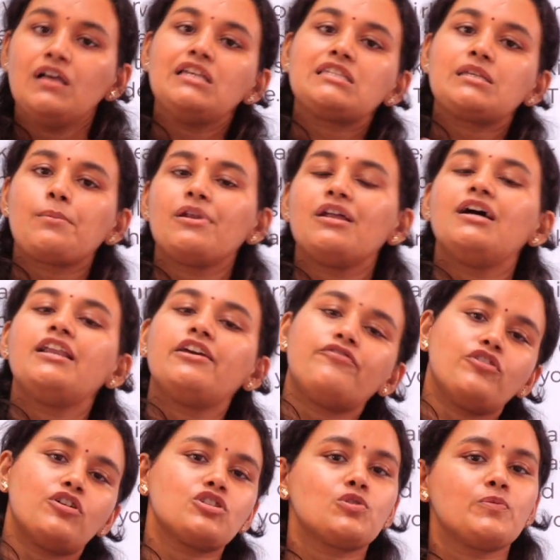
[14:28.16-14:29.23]
Similarly, if
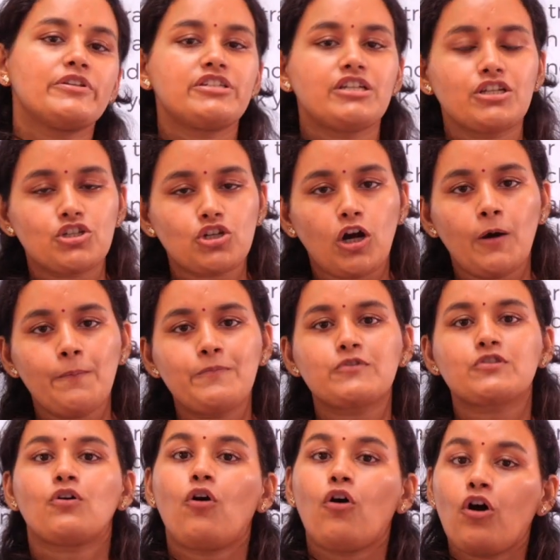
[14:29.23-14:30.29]
you're switching jobs
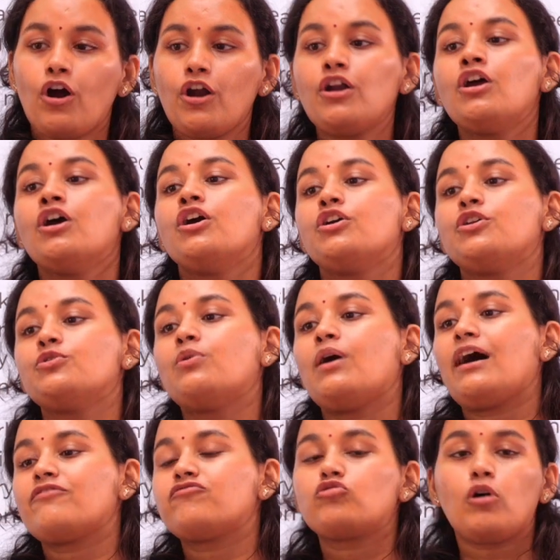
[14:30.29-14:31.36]
or you
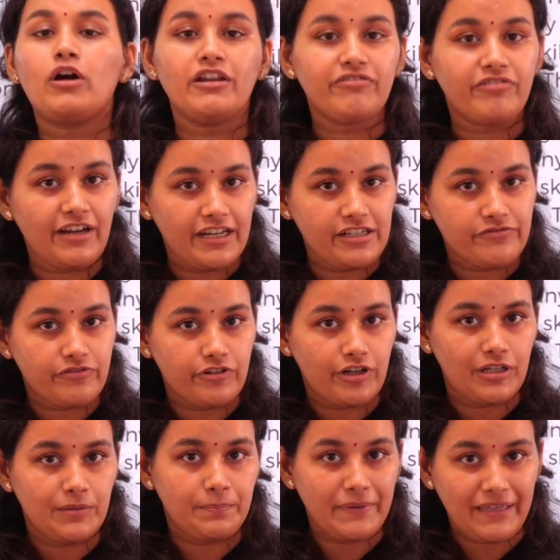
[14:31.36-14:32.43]
have qualified for
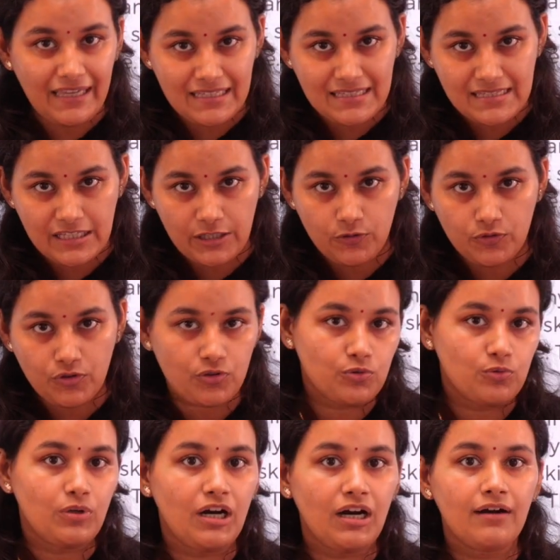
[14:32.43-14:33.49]
the PSU
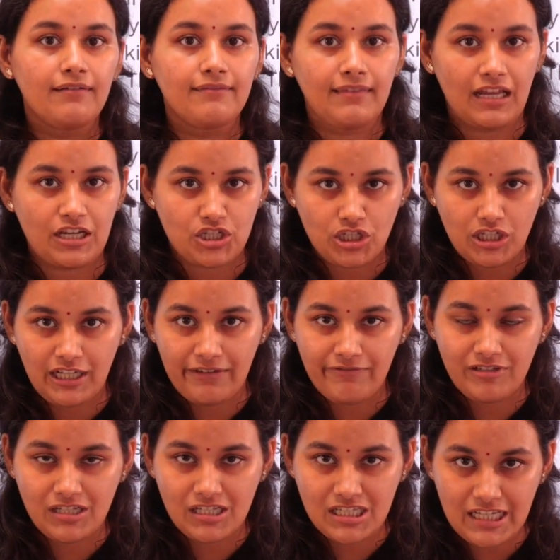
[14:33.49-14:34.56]
through a national
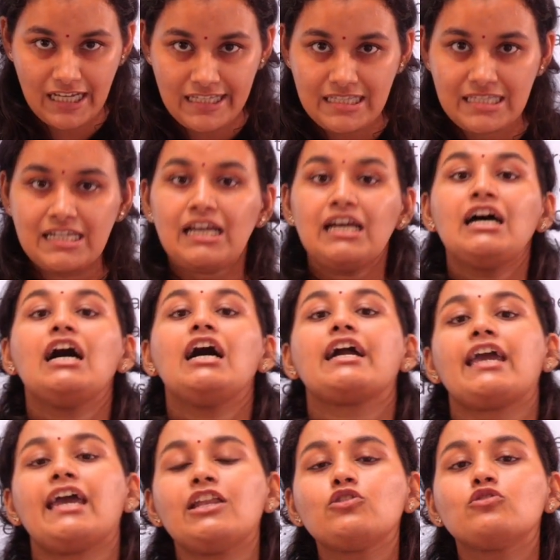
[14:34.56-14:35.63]
level test,
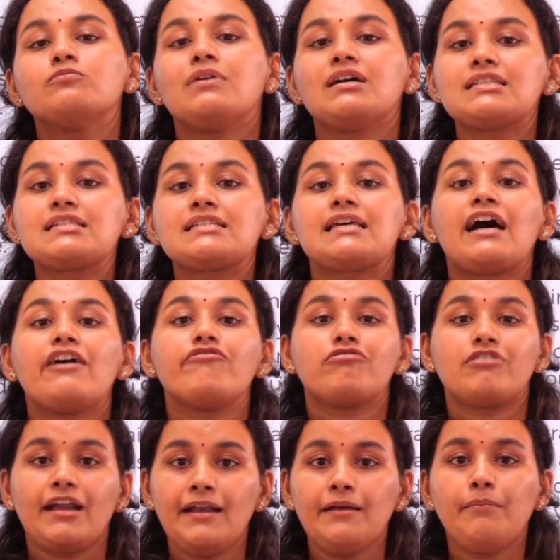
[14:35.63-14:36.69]
again, you must have
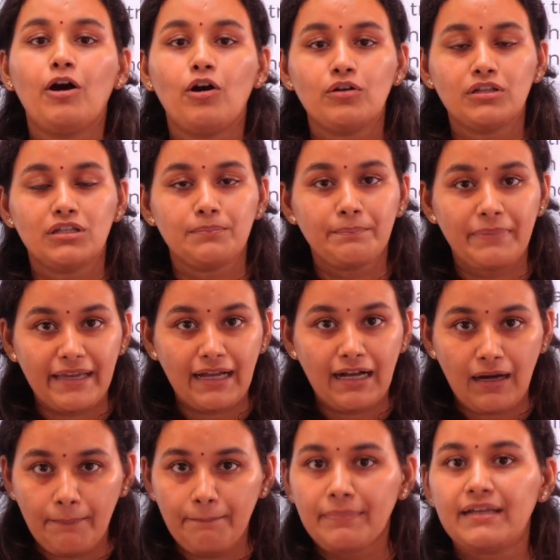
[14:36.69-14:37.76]
read about the big
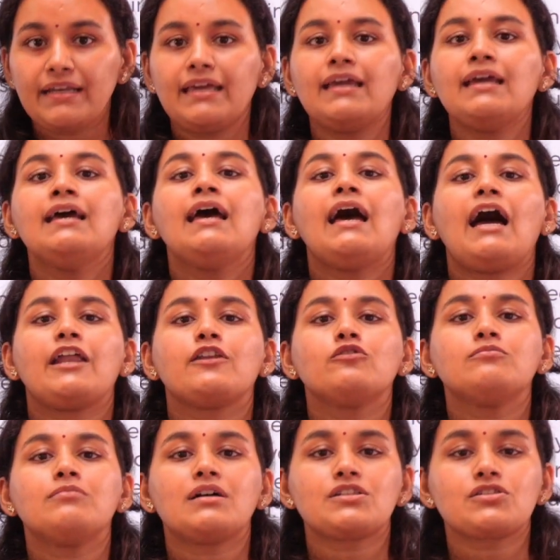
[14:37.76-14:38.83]
company and you
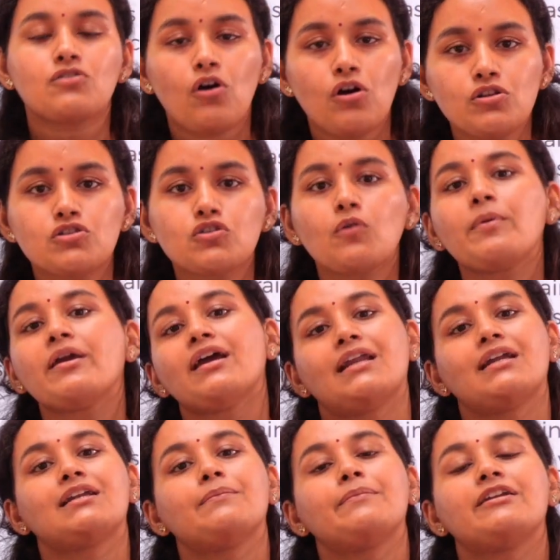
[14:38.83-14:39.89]
must also be a
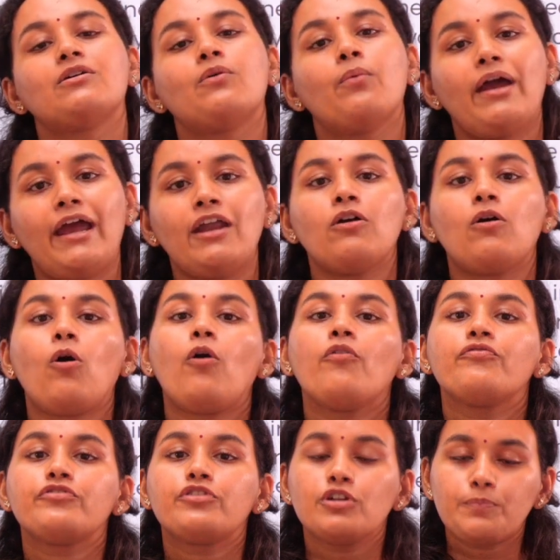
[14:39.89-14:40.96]
little bit aware of
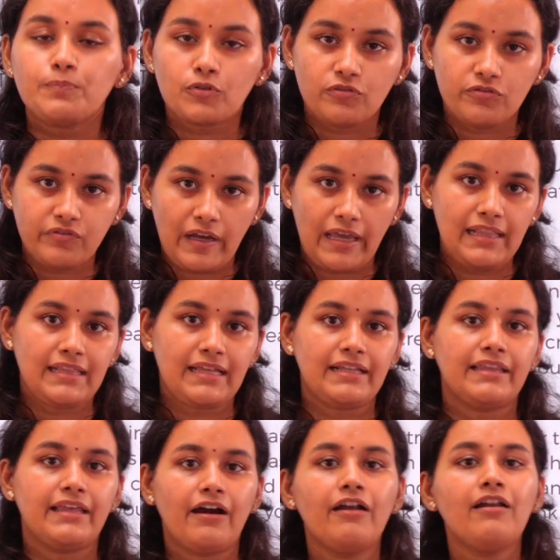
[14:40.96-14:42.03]
the profile that
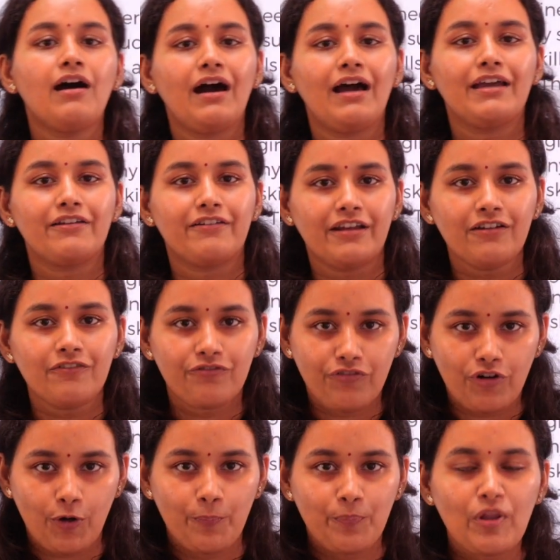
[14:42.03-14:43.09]
they are hiring
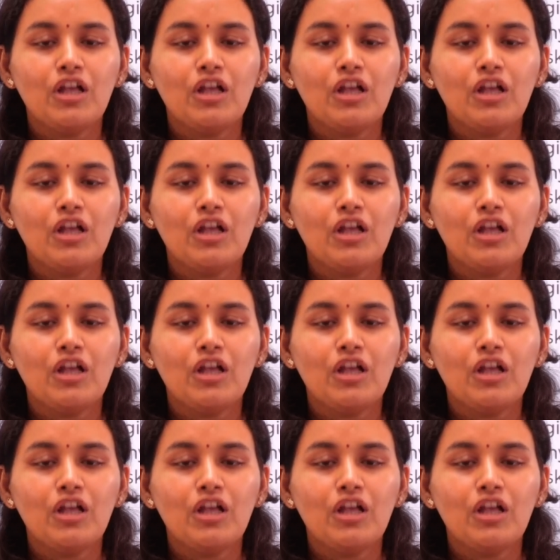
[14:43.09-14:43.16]
for.